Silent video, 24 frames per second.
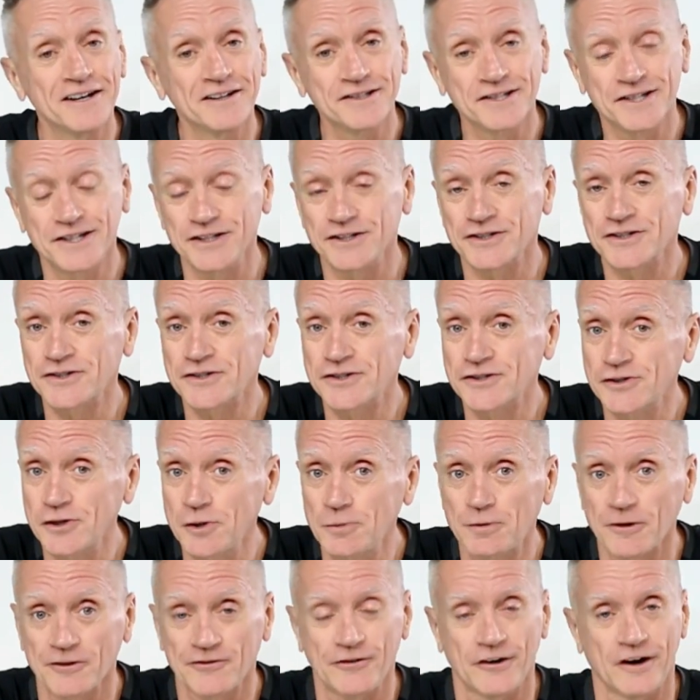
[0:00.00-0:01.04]
she's
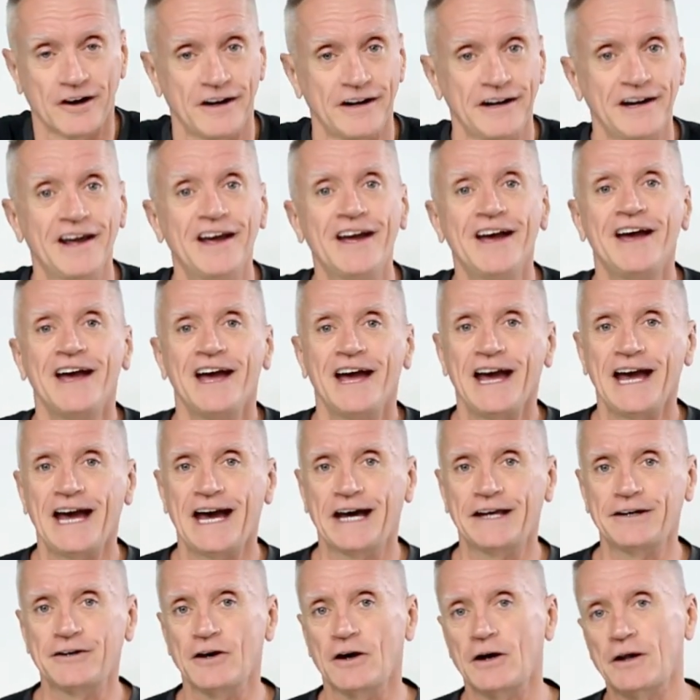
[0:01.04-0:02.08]
super fun
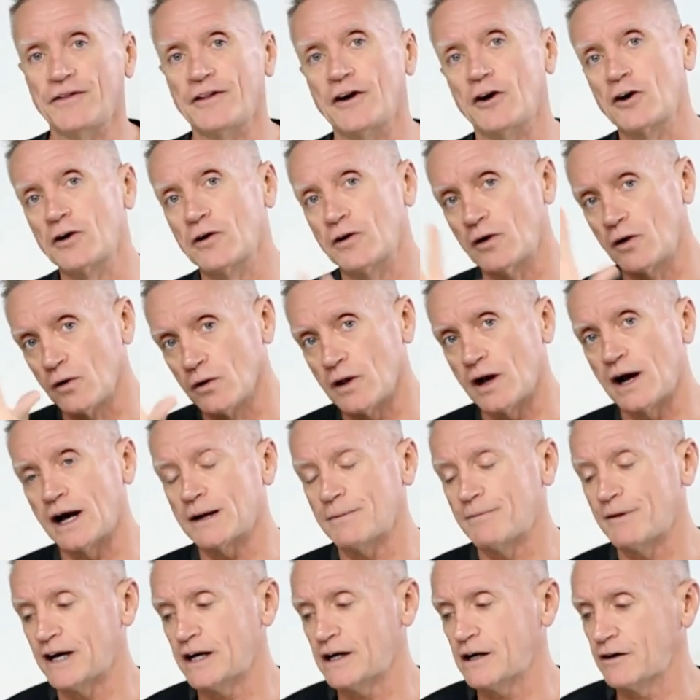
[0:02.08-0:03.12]
and uh, her whole
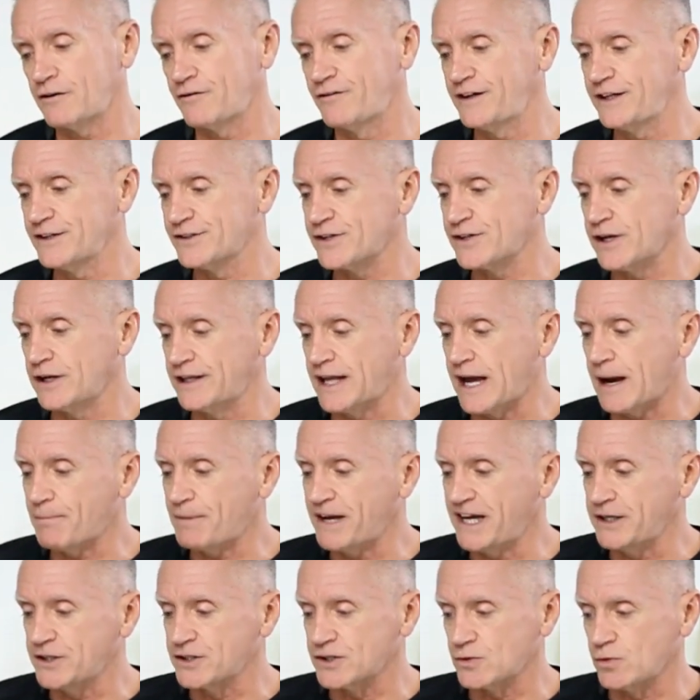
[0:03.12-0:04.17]
autobiography is on that
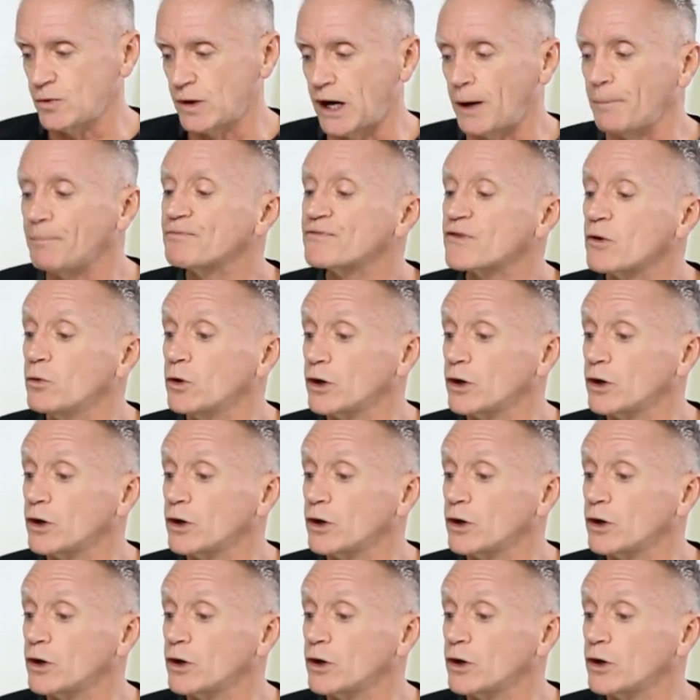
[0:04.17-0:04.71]
page as well.